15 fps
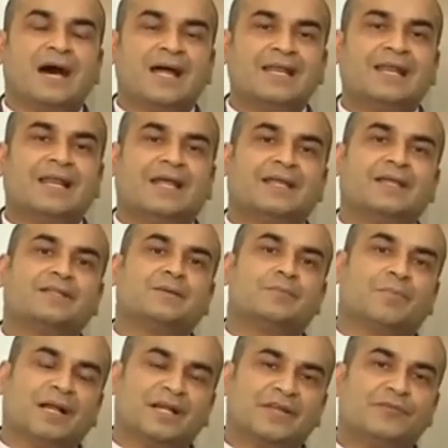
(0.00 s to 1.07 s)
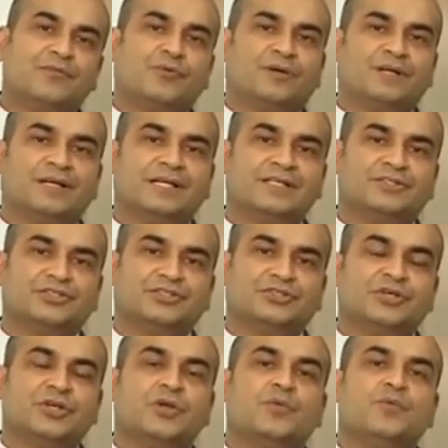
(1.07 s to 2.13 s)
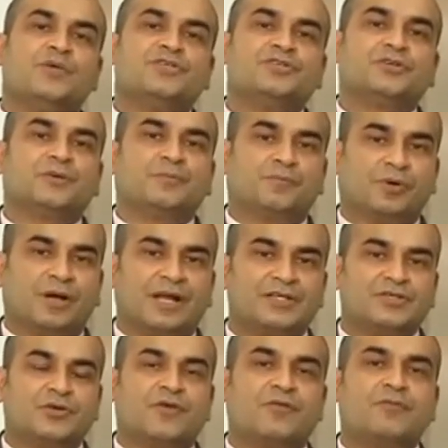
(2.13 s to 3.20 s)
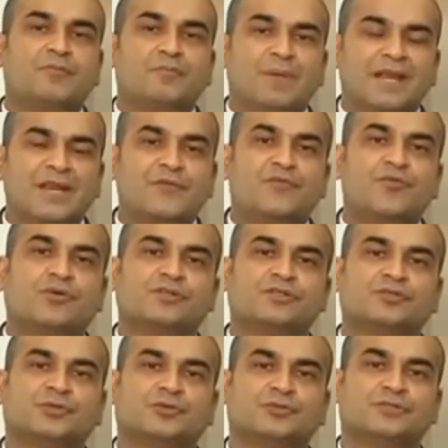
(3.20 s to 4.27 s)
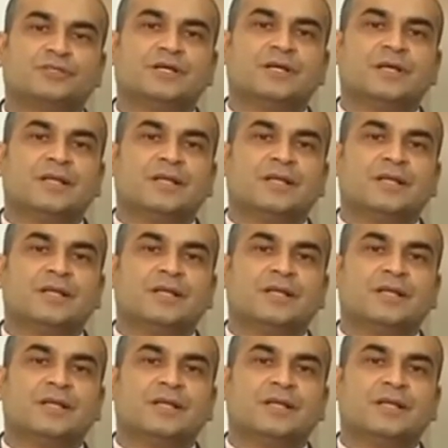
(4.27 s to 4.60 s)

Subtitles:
Unlike the multifocal lenses, which comprise of many focal zones,